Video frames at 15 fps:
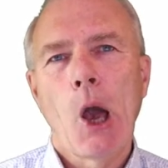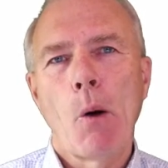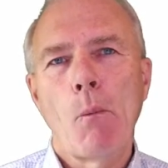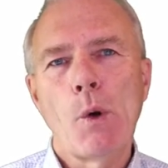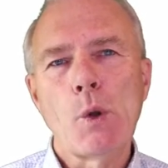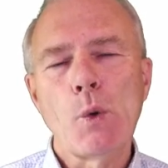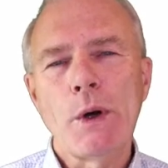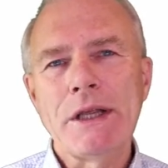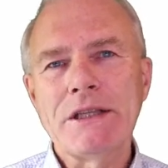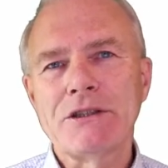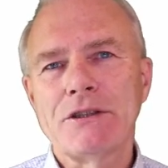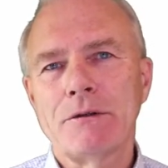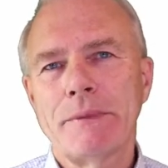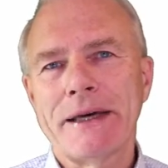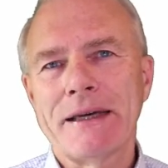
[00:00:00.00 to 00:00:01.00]
But
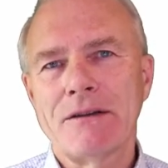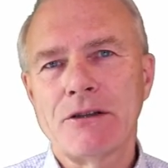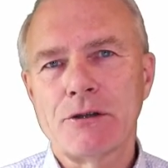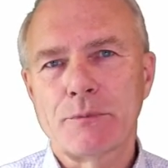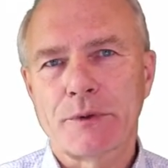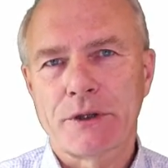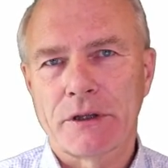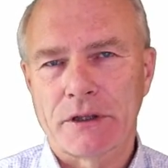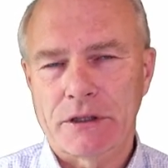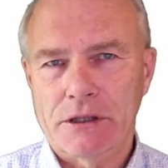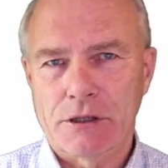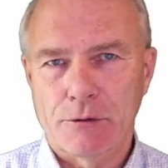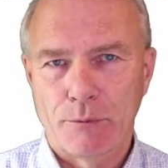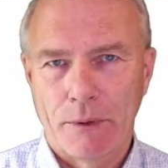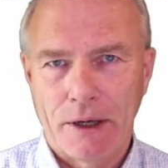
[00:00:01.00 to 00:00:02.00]
once you make these products
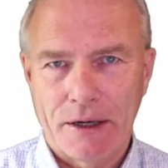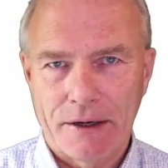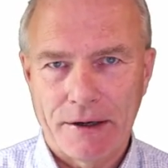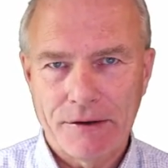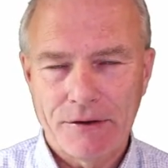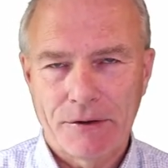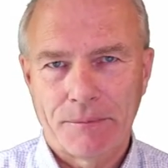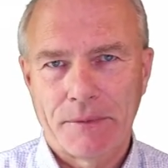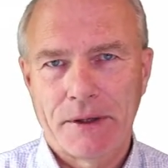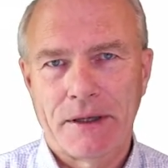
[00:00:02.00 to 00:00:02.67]
smart,